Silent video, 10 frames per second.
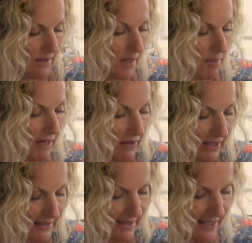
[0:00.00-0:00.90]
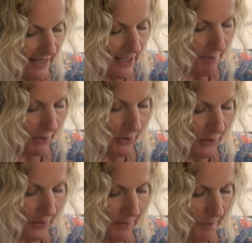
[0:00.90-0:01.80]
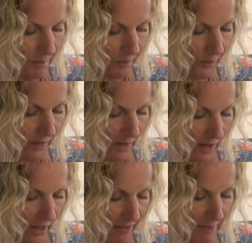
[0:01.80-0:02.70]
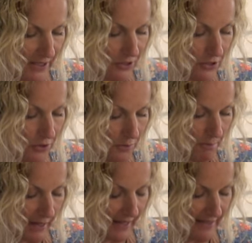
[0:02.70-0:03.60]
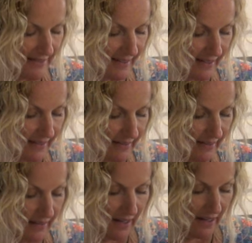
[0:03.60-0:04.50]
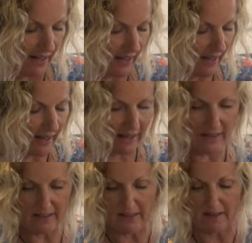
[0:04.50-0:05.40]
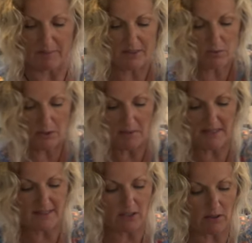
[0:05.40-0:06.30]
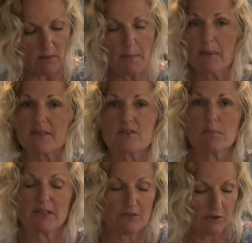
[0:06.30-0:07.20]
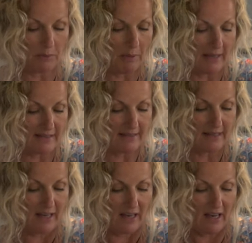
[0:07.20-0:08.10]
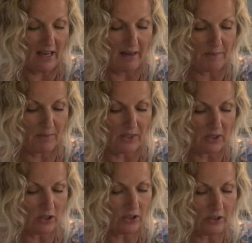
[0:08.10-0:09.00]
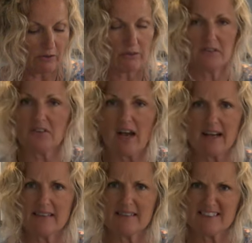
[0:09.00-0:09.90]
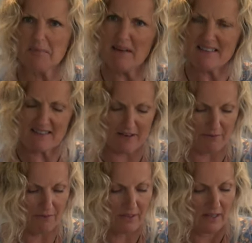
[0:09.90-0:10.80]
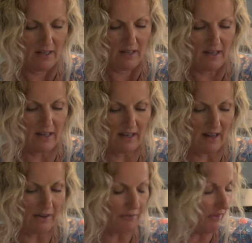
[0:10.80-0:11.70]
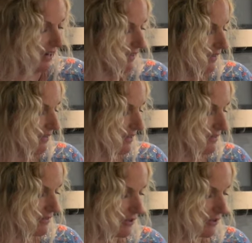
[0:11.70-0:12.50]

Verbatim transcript: about a teaspoon of my soup base in. I um, That's one of my secret weapons, my soup base. Um, you know, stock is expensive. And I find that this